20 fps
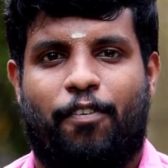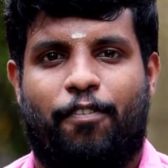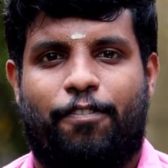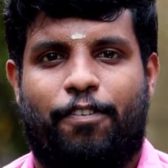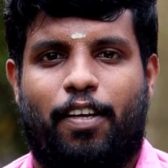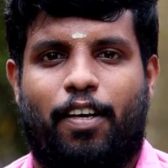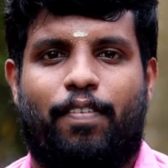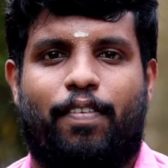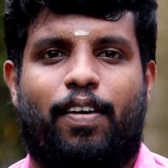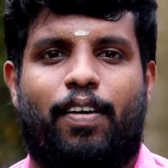
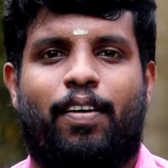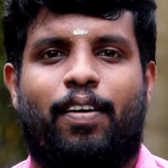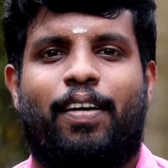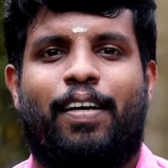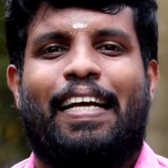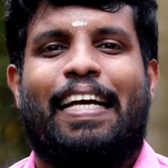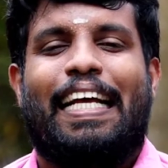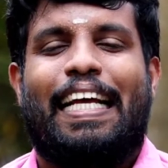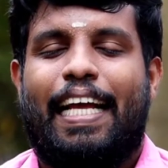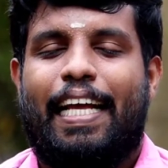flower,
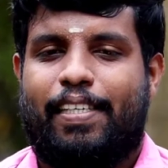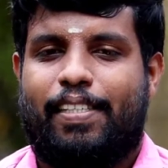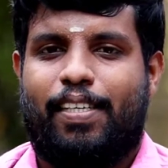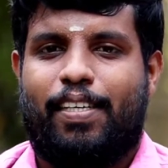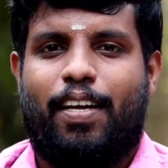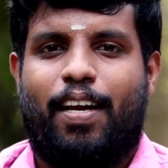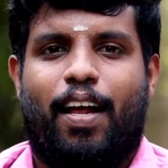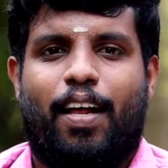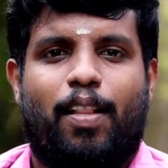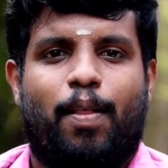
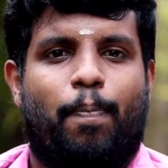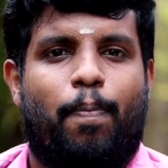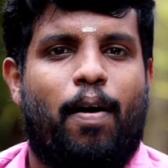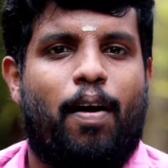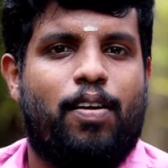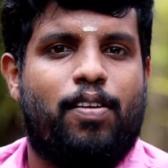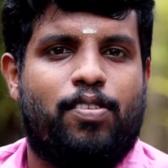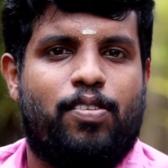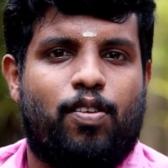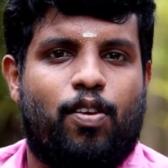etc. are the
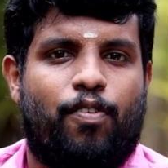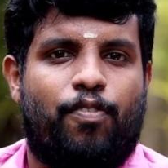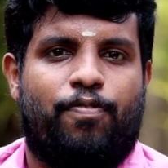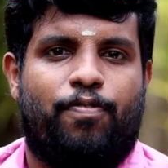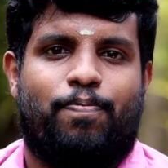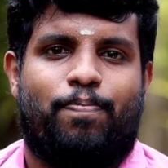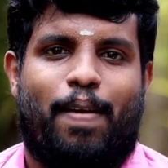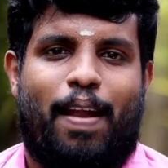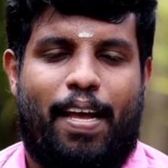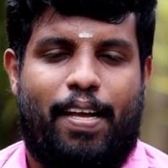parts of
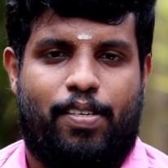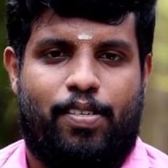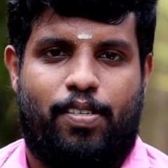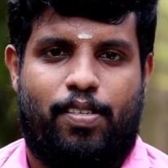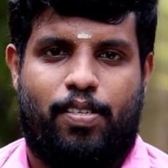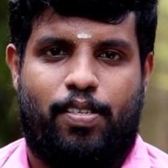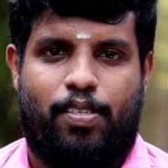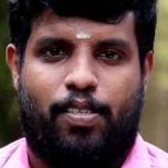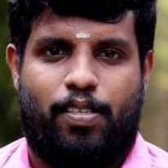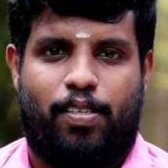
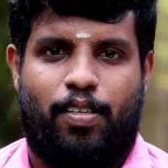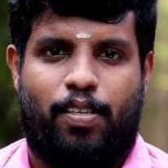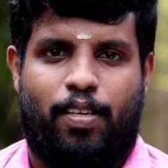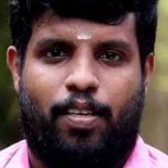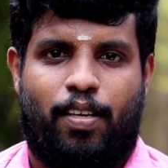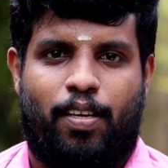plants.